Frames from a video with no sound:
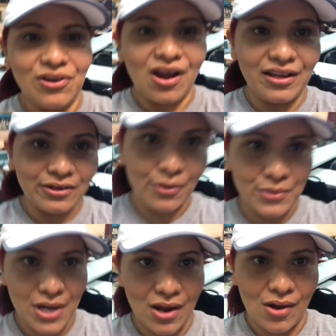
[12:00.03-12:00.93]
you all
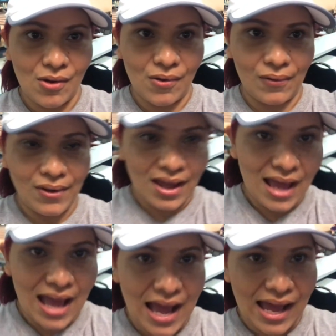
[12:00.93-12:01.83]
don't know,
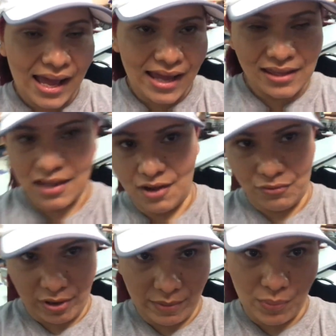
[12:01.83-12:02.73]
I love
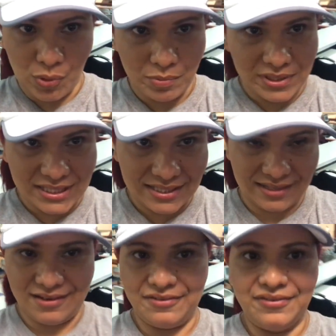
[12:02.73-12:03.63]
wearing Puma
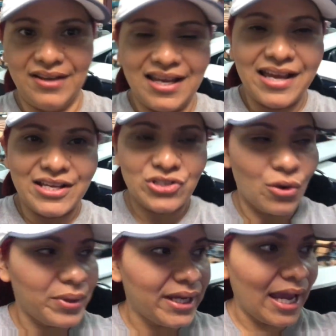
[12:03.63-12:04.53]
stuff.
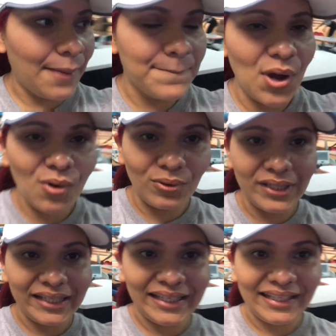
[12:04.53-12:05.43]
So we came
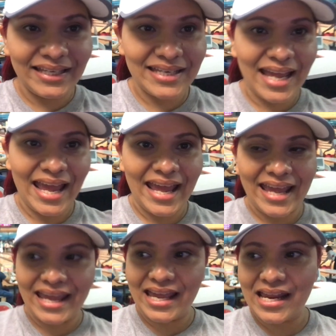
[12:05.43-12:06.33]
bowling
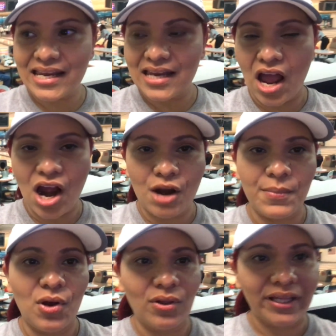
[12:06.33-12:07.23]
and our
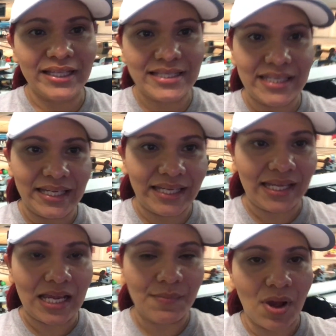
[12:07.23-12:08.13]
bowling
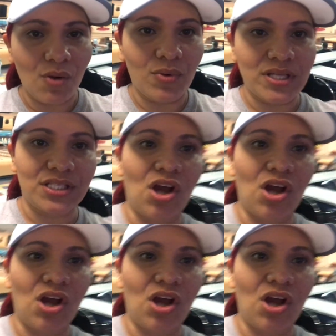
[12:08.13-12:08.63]
team was